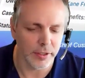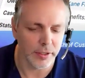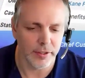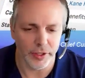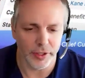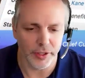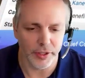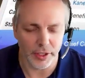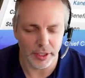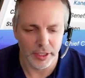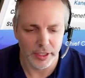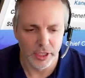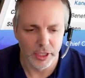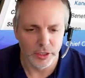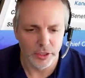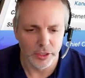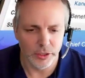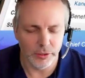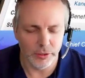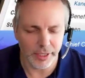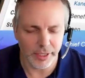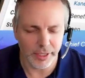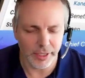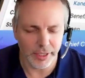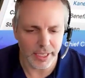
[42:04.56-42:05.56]
that
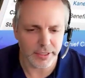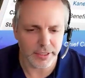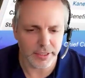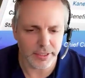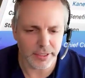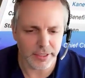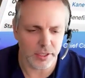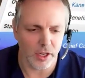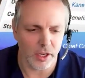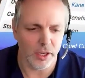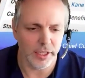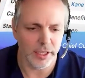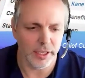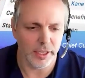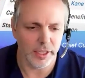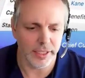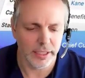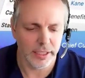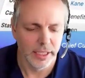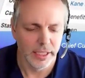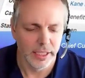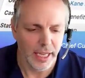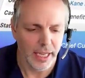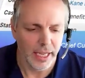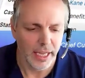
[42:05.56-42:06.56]
you get to decide
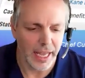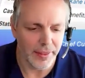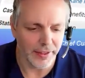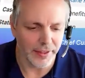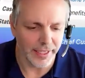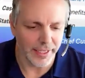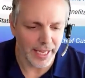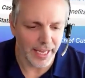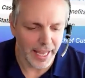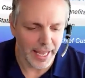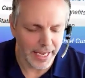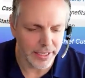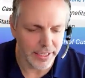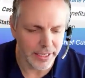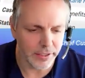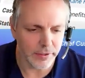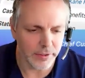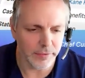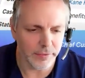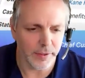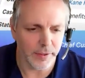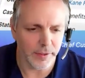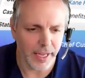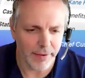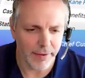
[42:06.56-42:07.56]
at the end
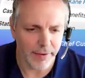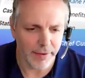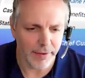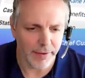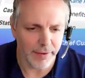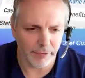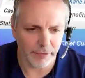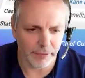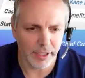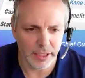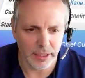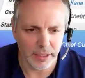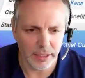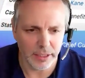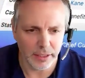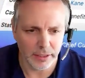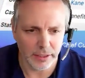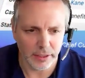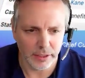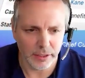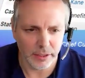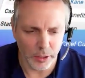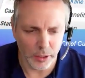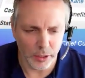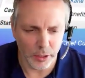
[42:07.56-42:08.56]
of every
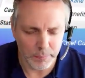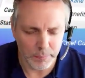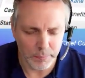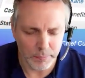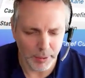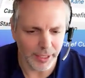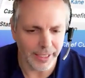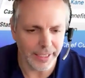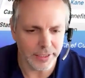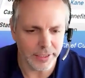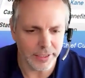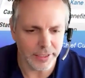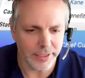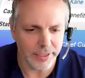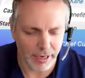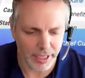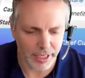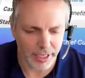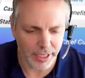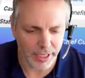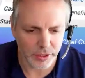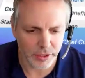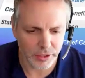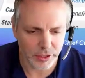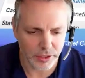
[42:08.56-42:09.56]
Copilot
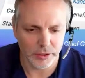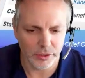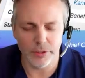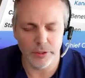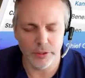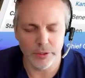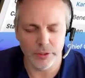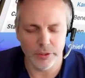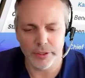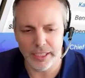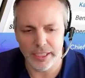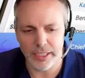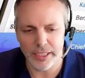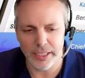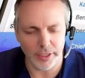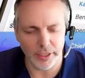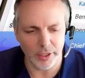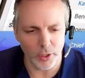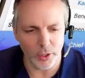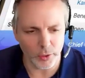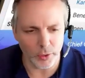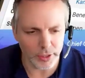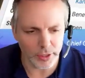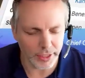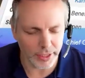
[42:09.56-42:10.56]
interaction, you can either
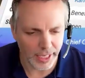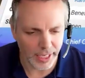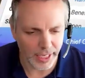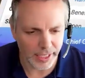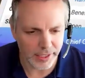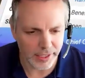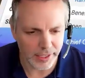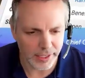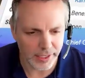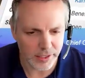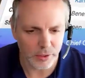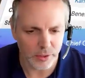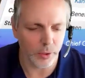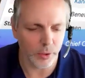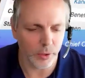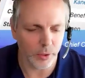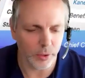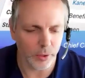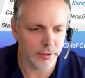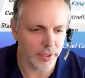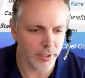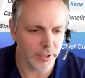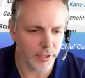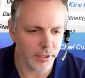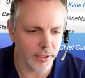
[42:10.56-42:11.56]
log a case or
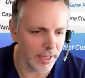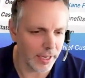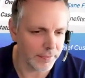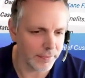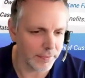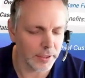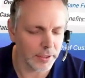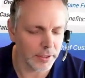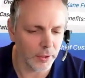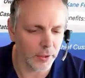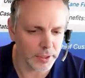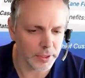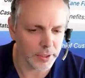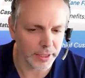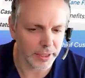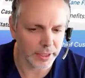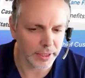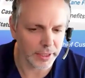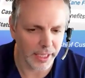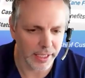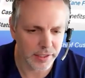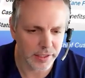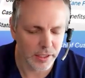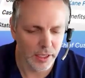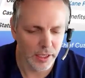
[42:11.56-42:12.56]
you don't have to log a
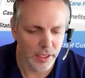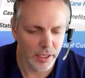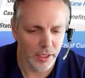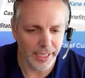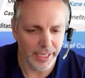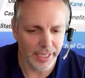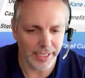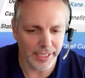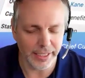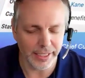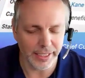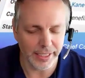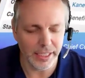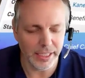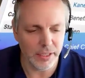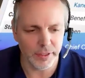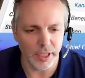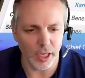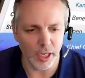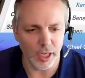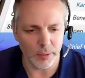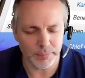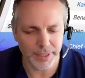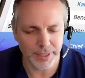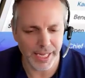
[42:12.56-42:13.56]
case. It can even
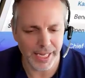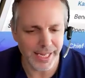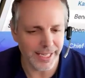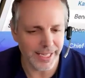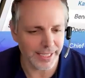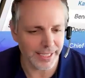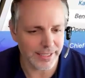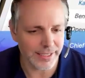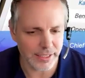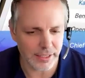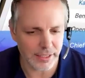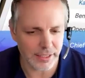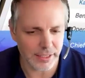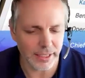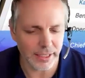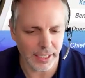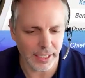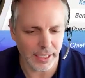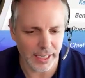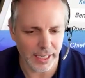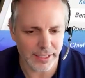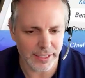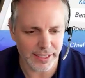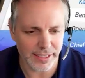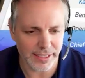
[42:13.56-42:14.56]
update existing
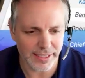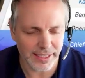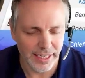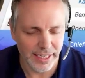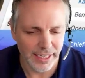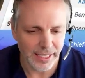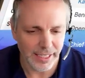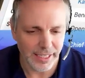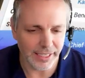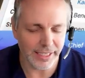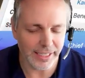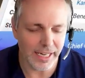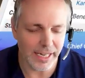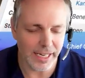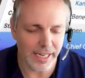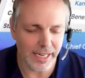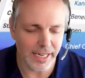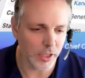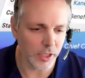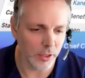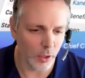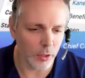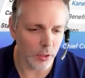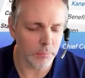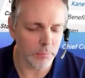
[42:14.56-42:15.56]
cases. It can
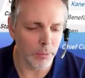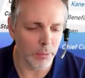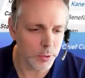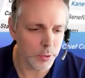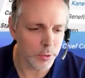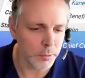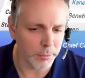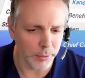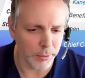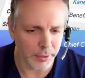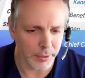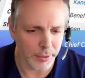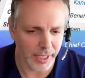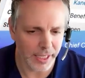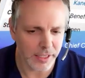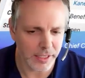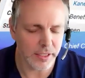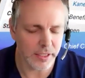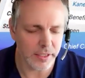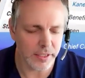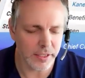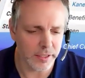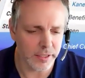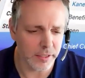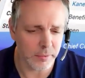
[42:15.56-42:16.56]
actually log multiple
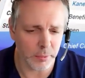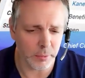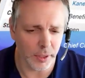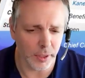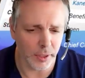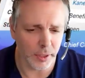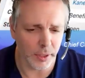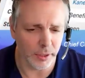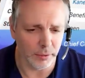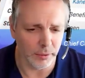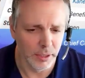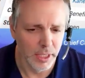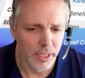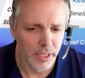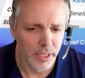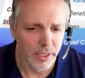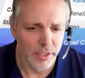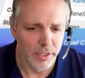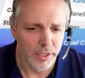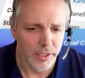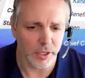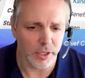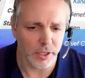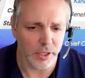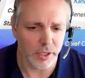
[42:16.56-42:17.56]
cases as well.
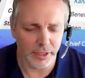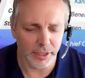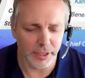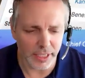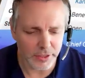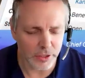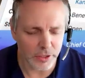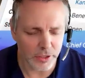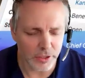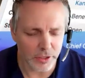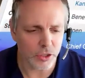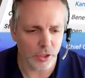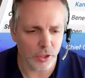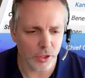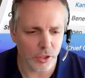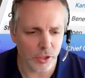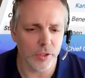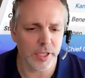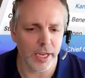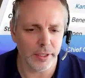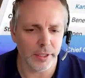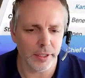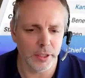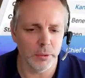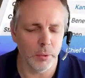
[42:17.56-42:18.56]
So you get to choose
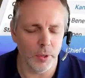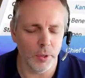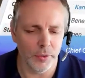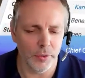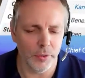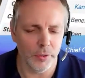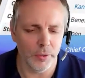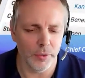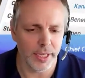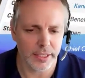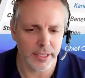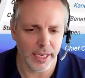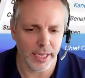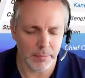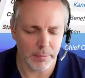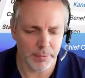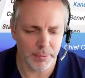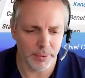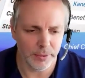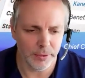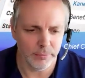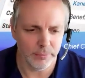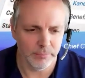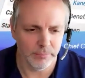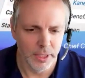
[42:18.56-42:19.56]
how you want that to
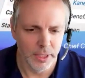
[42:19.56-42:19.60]
happen.